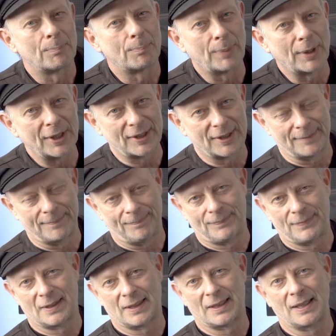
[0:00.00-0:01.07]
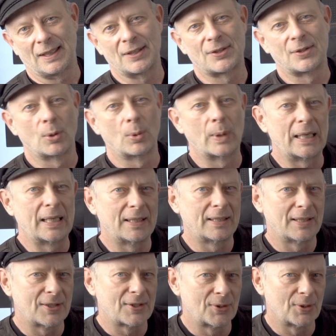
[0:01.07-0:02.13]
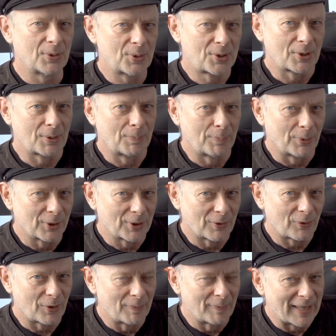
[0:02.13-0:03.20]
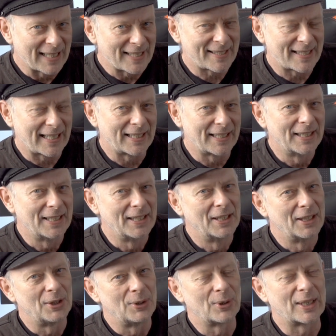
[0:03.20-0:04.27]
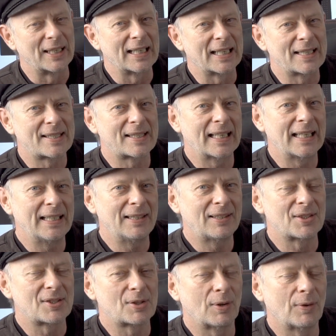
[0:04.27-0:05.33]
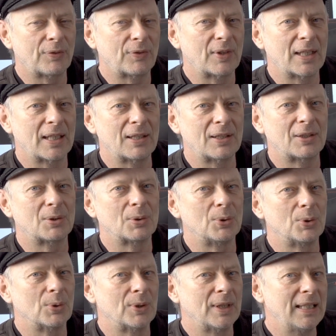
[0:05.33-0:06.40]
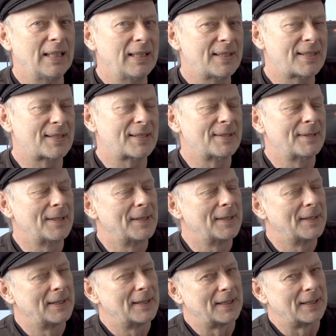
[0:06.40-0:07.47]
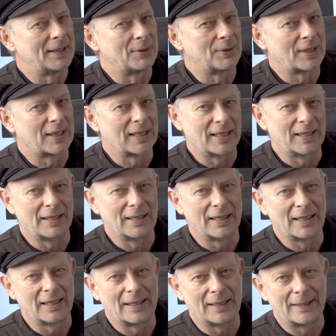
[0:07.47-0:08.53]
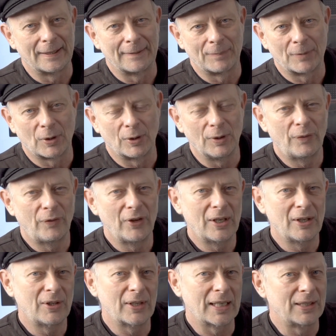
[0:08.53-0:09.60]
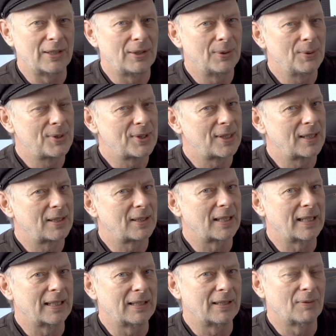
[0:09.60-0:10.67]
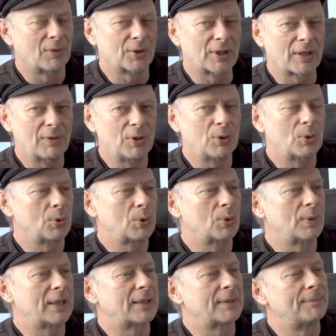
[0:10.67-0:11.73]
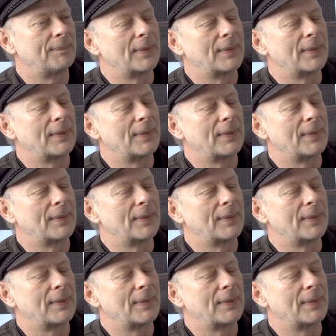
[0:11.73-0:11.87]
but there is no way, there is no support from my side. You can extend the software to your needs, you can configure and use it and whatever you do to it,